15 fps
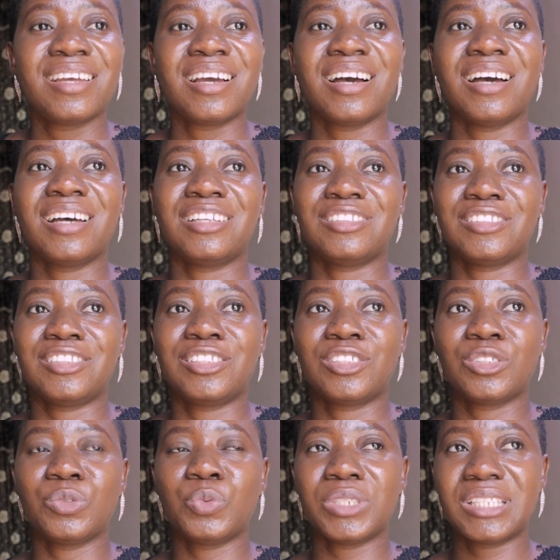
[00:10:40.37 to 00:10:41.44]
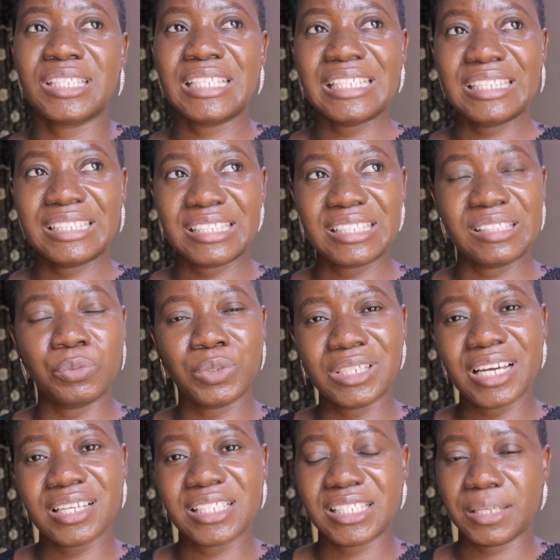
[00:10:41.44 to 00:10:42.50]
and with it with
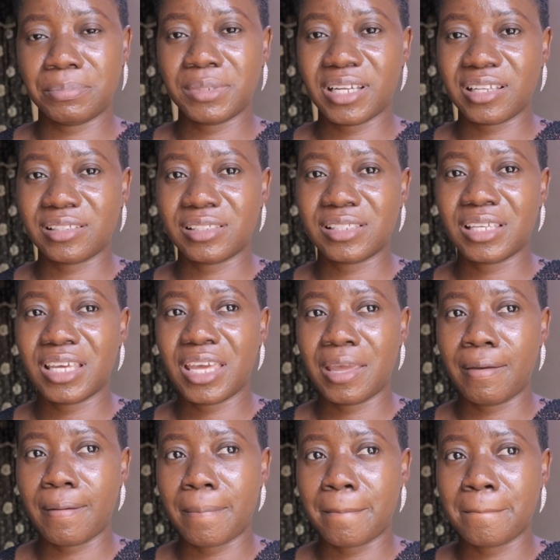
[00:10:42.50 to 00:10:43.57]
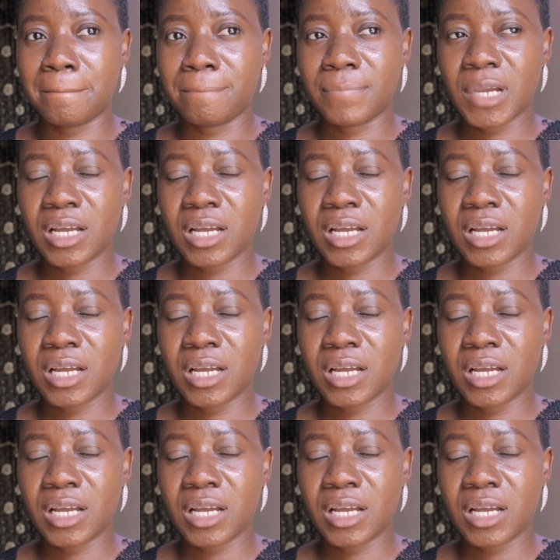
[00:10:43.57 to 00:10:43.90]
that acceptance came